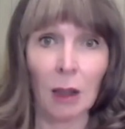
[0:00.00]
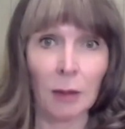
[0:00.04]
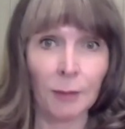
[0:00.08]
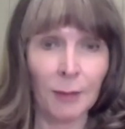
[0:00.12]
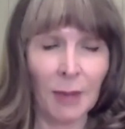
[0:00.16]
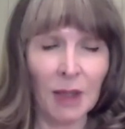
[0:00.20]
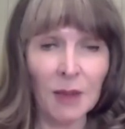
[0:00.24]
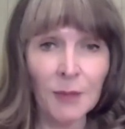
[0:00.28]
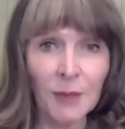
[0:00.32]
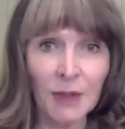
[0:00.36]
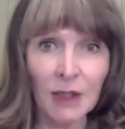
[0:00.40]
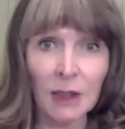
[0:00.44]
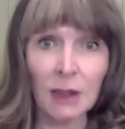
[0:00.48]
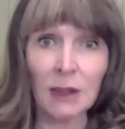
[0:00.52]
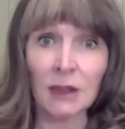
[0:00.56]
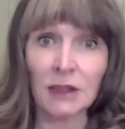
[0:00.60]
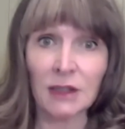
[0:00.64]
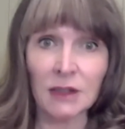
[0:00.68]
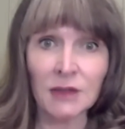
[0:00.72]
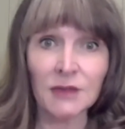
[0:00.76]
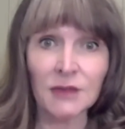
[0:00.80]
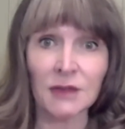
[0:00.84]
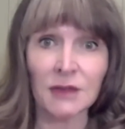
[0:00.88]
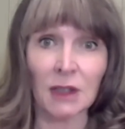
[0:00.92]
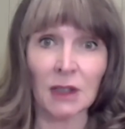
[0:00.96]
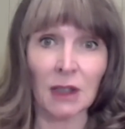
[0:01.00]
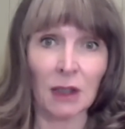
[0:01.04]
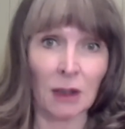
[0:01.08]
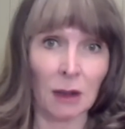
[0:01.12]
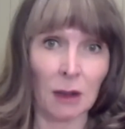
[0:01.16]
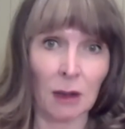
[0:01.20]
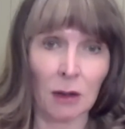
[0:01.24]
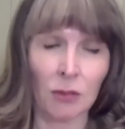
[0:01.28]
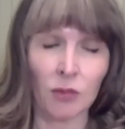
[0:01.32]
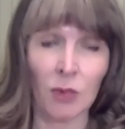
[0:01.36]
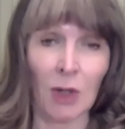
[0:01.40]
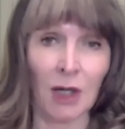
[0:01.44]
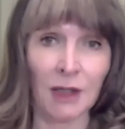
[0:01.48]
Maybe it is
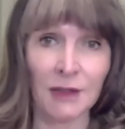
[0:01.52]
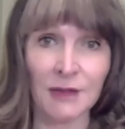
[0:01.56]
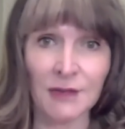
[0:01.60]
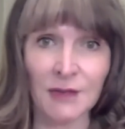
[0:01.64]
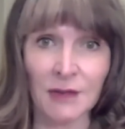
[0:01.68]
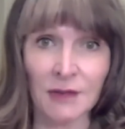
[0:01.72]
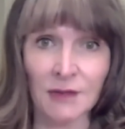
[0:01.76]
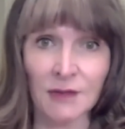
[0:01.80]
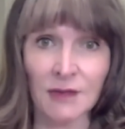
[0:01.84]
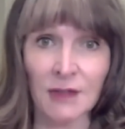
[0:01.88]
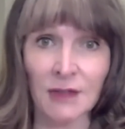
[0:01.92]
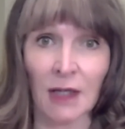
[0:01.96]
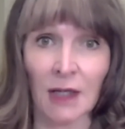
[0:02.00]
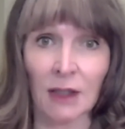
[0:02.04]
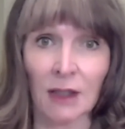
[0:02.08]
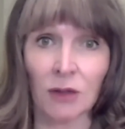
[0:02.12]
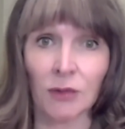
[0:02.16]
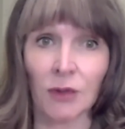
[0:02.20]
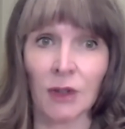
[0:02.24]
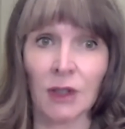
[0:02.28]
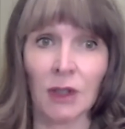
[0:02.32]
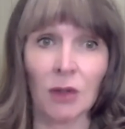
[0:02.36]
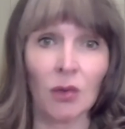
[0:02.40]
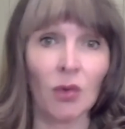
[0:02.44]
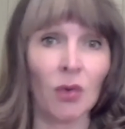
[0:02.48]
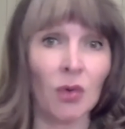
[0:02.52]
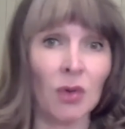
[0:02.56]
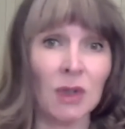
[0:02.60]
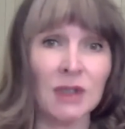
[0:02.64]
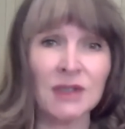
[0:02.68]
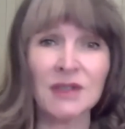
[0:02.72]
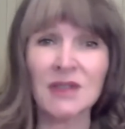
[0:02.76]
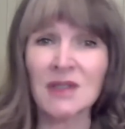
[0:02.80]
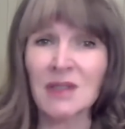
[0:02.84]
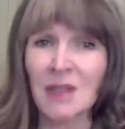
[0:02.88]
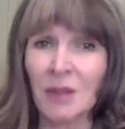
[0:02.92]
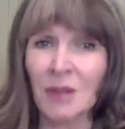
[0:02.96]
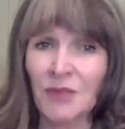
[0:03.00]
a rise in salary, or
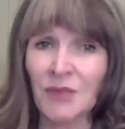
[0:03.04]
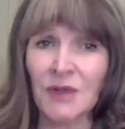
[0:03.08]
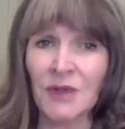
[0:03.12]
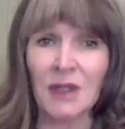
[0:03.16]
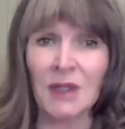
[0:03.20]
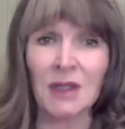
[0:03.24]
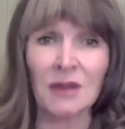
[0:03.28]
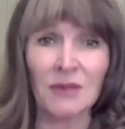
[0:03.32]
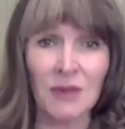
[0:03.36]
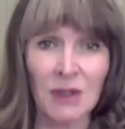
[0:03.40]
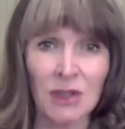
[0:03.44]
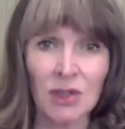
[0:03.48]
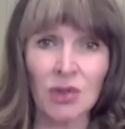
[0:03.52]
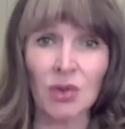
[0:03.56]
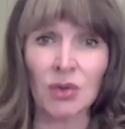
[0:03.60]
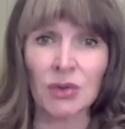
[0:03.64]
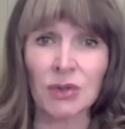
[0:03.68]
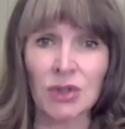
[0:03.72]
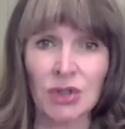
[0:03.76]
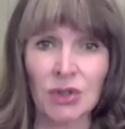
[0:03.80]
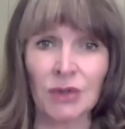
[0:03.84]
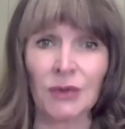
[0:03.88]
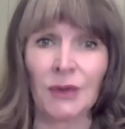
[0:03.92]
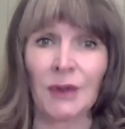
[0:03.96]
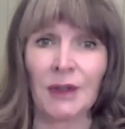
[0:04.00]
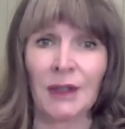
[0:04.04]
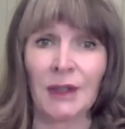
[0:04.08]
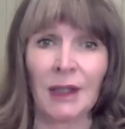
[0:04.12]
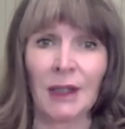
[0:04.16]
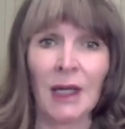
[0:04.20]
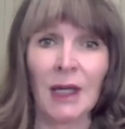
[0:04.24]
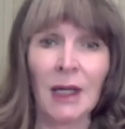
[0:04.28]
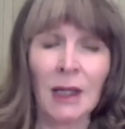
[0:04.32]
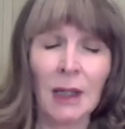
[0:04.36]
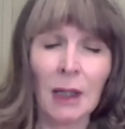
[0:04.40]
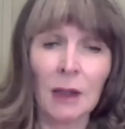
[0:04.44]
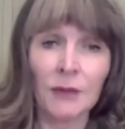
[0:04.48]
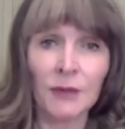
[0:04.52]
it's something that you're
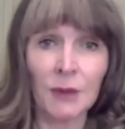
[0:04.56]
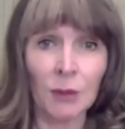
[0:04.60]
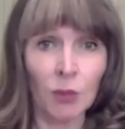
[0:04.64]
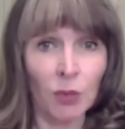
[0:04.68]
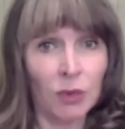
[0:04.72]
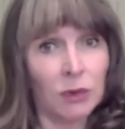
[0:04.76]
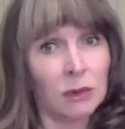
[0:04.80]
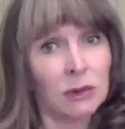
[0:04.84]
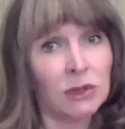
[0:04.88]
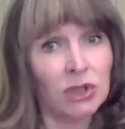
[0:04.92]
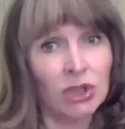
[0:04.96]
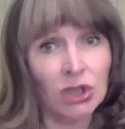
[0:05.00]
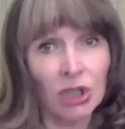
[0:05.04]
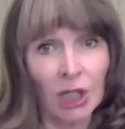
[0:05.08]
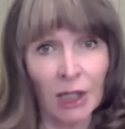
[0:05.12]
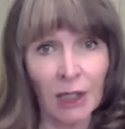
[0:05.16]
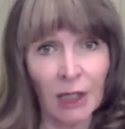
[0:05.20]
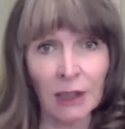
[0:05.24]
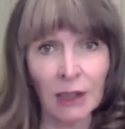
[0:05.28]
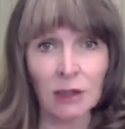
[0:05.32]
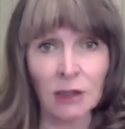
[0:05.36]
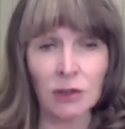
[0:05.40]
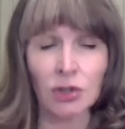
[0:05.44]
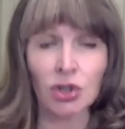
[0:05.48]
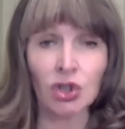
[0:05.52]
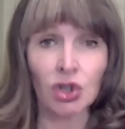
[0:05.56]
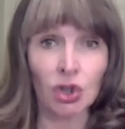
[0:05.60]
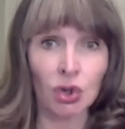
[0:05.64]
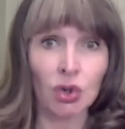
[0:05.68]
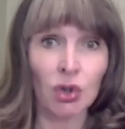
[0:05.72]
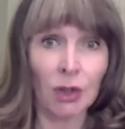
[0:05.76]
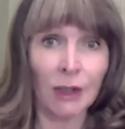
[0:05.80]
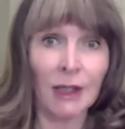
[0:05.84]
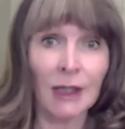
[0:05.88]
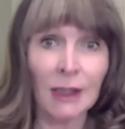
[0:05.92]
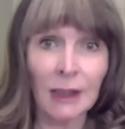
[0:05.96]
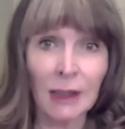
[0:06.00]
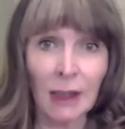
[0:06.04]
doing that will change
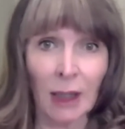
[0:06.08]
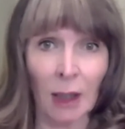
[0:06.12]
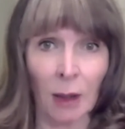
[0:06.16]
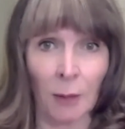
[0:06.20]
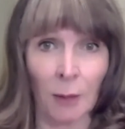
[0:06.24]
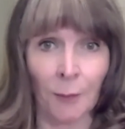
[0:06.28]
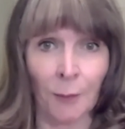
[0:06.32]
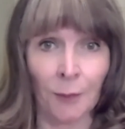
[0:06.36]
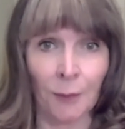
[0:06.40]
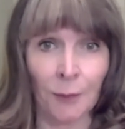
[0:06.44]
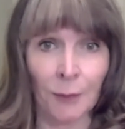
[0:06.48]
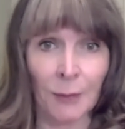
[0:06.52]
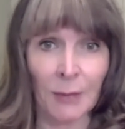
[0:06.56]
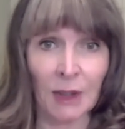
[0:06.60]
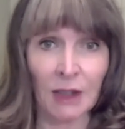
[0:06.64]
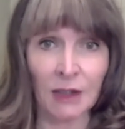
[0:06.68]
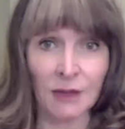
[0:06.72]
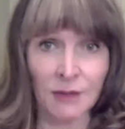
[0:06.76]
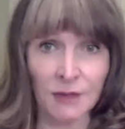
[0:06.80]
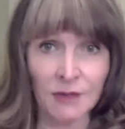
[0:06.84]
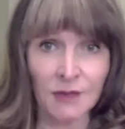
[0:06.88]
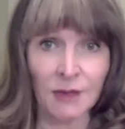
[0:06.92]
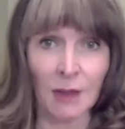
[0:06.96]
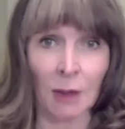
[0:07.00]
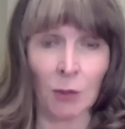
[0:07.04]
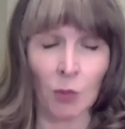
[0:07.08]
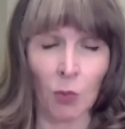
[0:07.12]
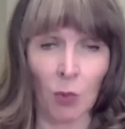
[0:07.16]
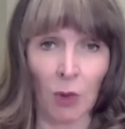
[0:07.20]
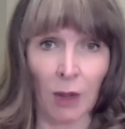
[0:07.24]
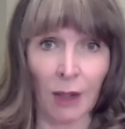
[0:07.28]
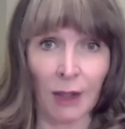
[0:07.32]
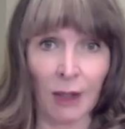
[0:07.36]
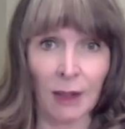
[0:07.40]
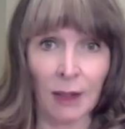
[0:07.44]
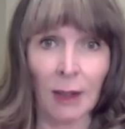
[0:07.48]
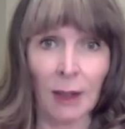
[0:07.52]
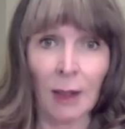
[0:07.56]
your income in some
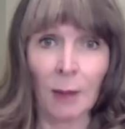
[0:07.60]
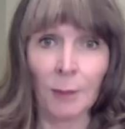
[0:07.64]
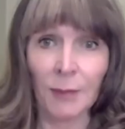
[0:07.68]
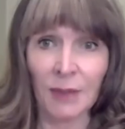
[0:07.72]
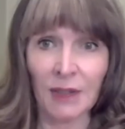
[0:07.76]
way.